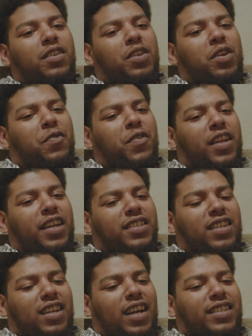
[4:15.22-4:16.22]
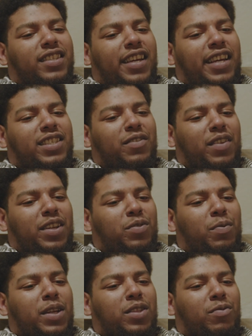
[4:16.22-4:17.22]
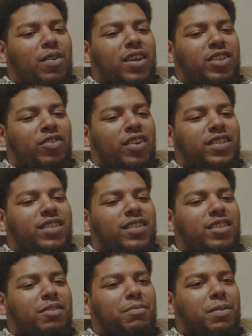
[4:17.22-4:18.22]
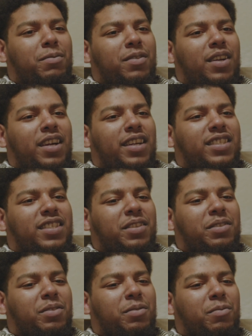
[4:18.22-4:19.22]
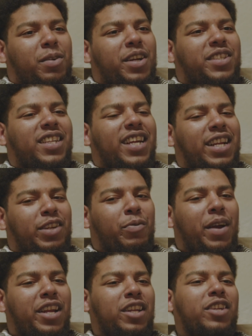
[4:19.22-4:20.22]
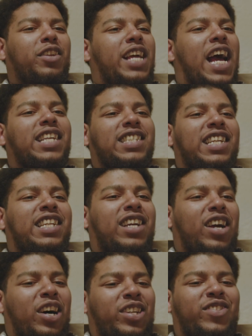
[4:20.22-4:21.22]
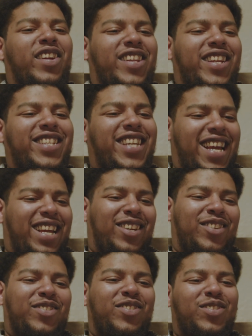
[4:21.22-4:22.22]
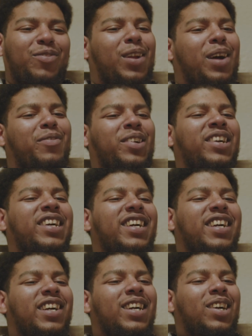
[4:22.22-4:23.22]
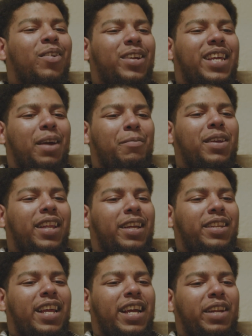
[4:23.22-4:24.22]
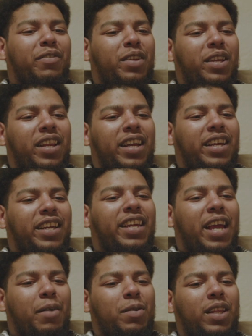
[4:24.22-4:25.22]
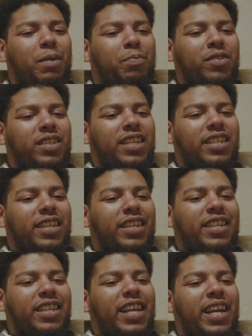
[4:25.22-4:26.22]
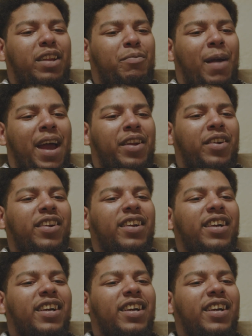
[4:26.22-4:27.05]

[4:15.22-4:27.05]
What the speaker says: Do you feel like it's a classic case of like Dwayne the Rock Johnson syndrome, where it's like Dwayne literally has it in the contract that he can't lose or whatever, or he can't be like negatively, like he can't be like presented in a negative manner?